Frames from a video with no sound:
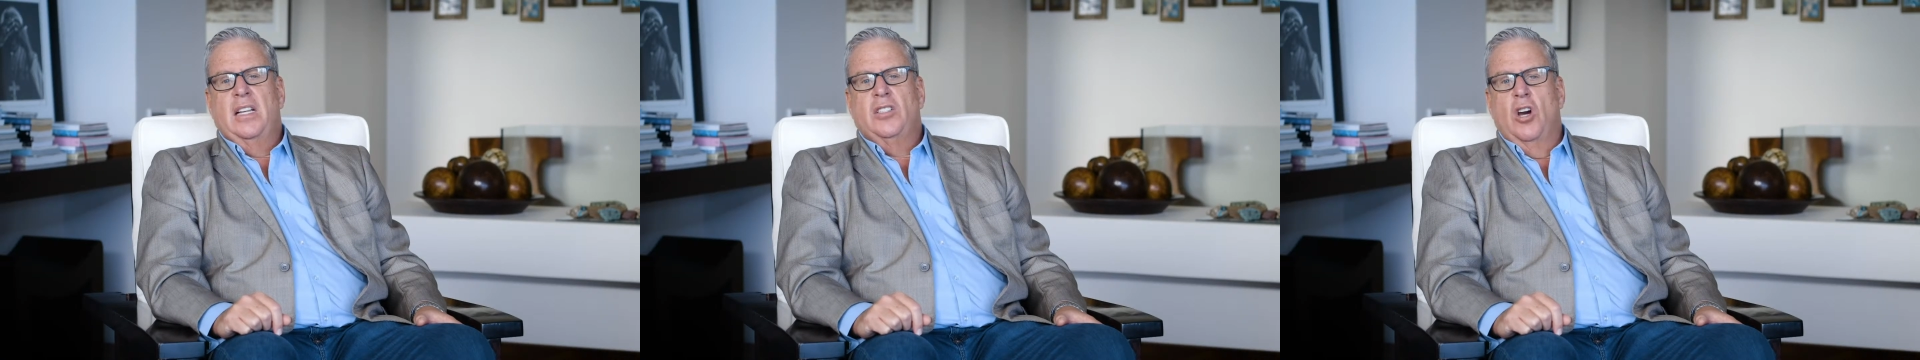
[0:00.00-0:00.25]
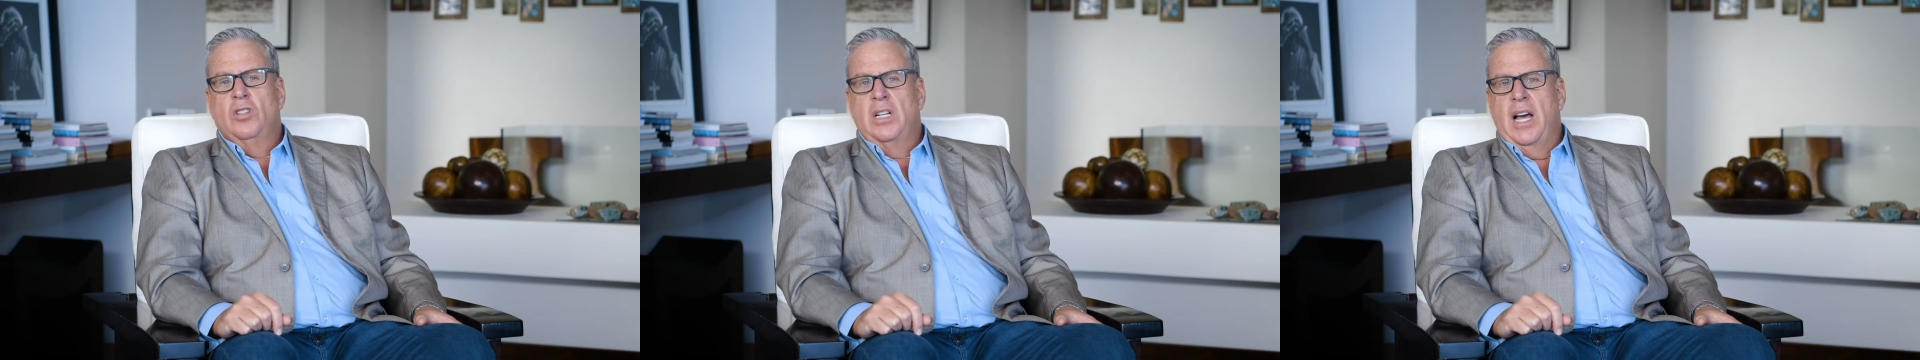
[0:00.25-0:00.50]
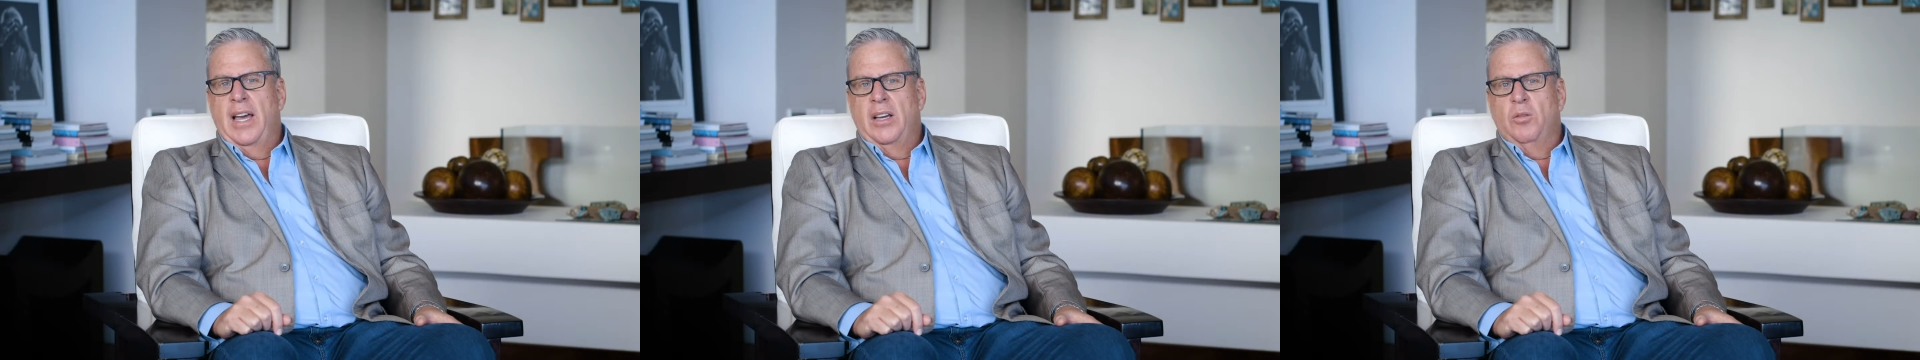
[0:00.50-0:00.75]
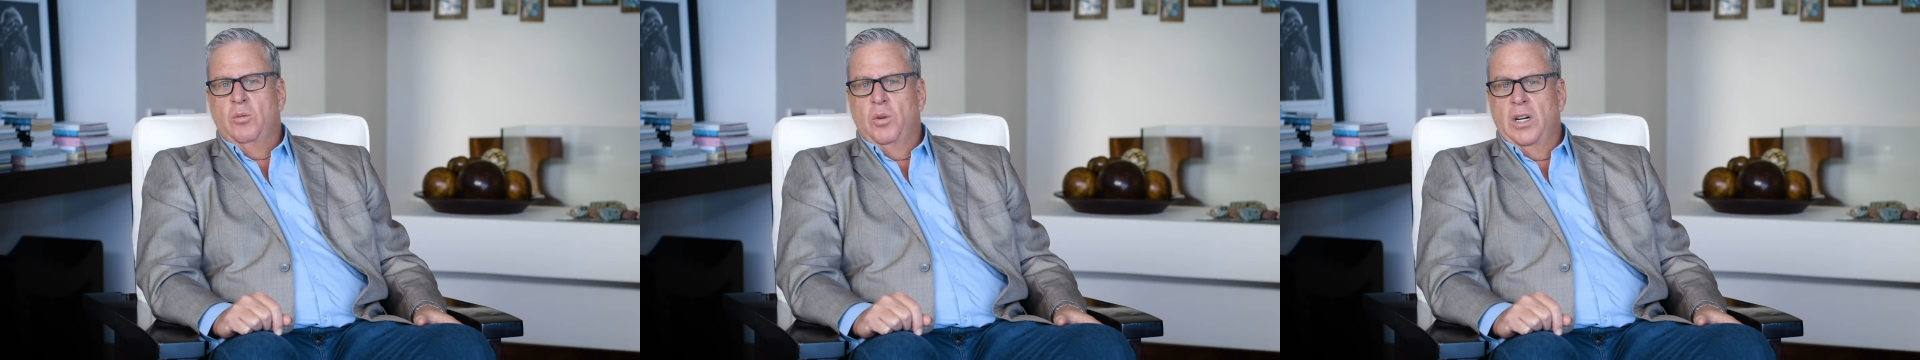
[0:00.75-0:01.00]
don't
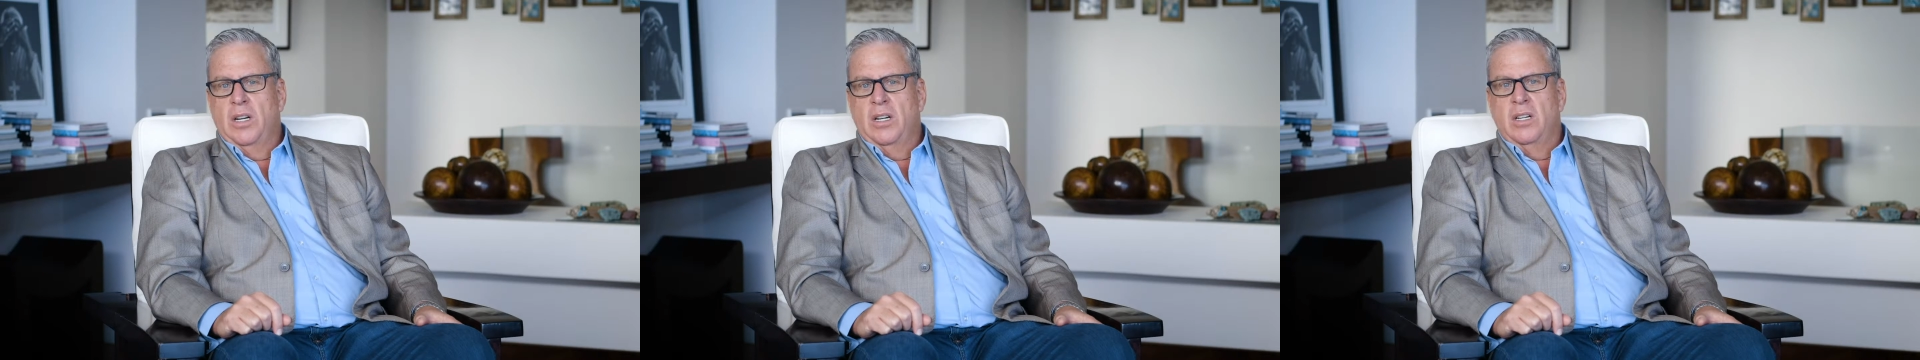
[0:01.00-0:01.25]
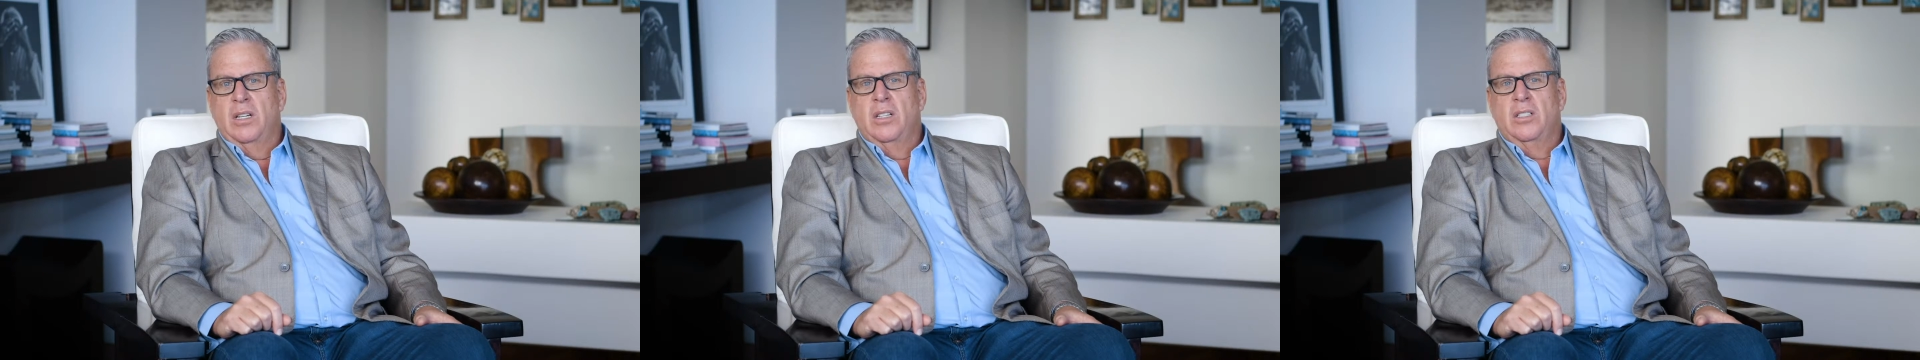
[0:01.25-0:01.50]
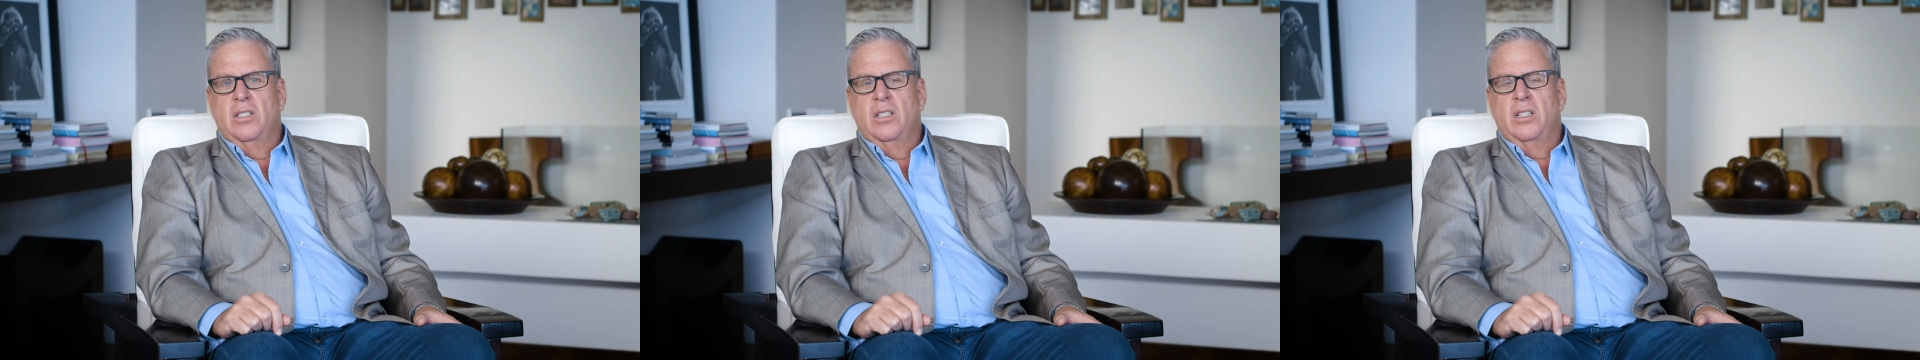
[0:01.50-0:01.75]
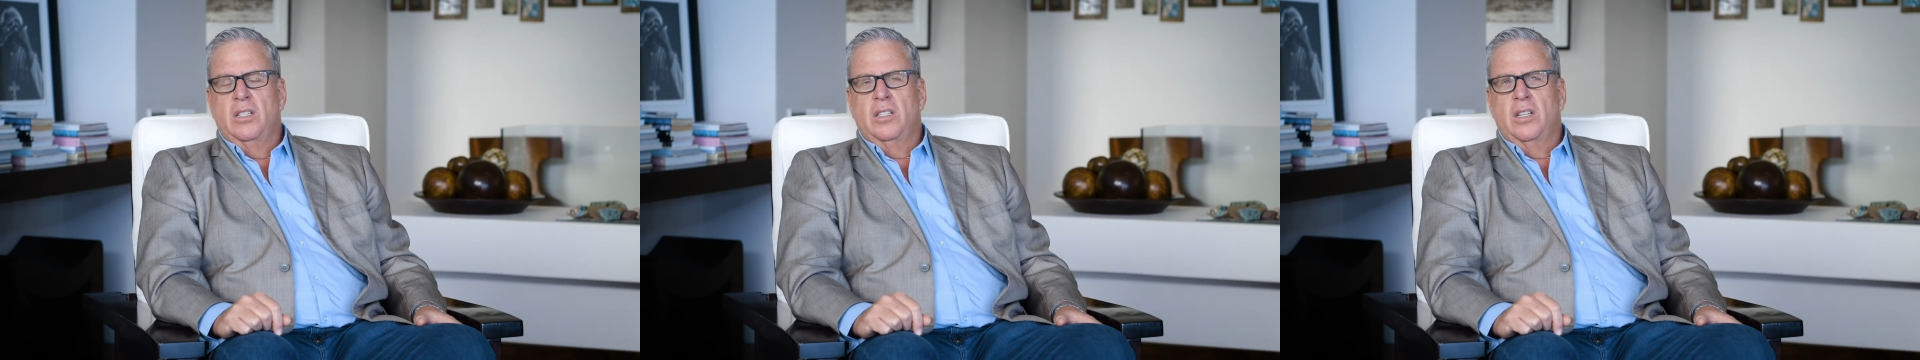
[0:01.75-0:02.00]
like work
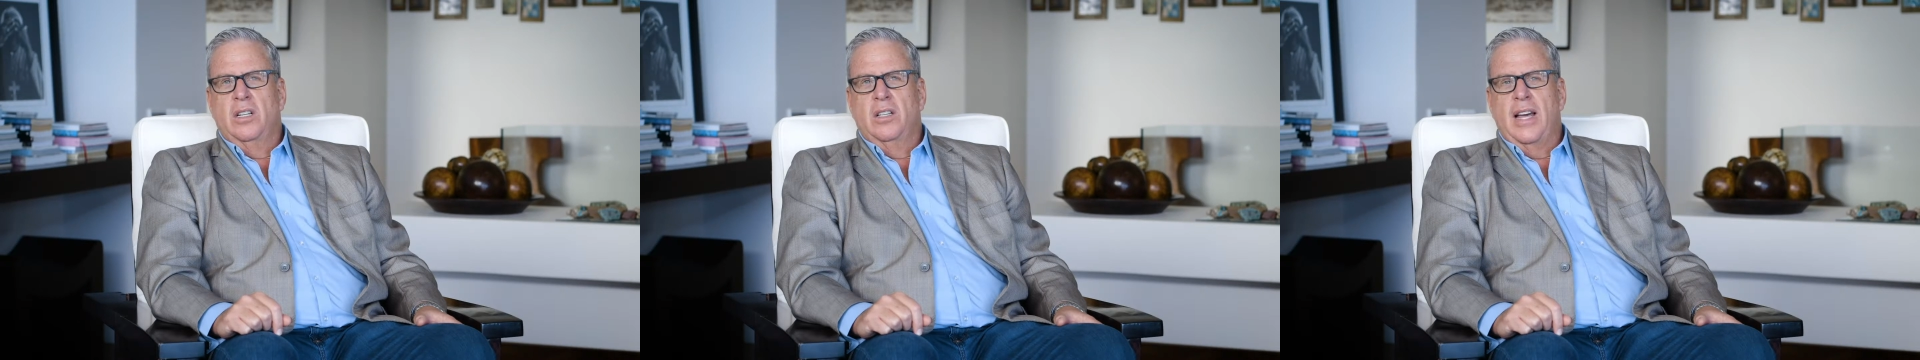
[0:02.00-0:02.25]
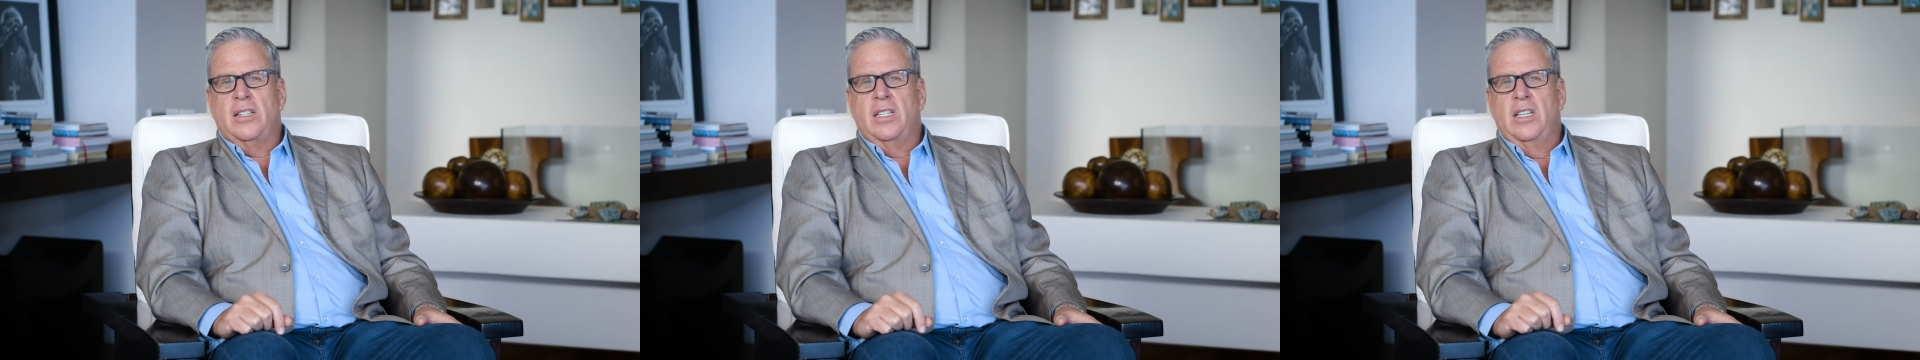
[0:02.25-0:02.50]
that